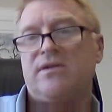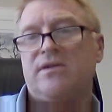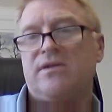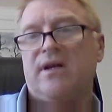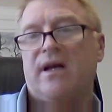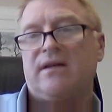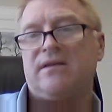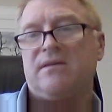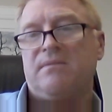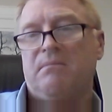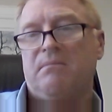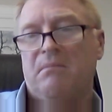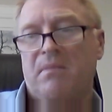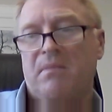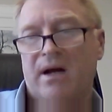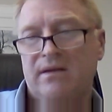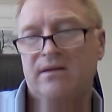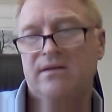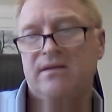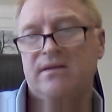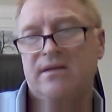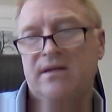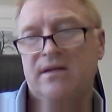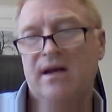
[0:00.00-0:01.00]
to six
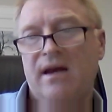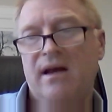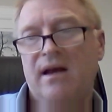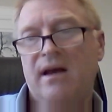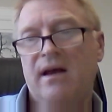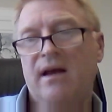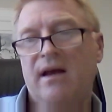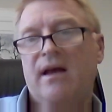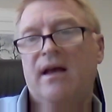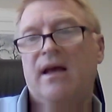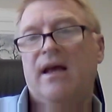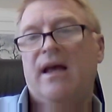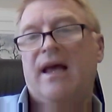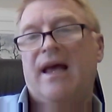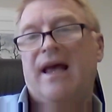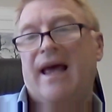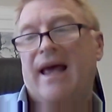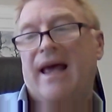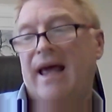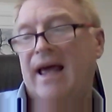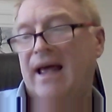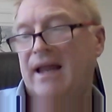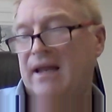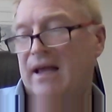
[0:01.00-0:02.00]
months.
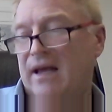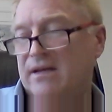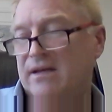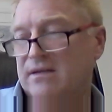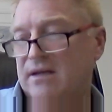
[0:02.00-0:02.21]
And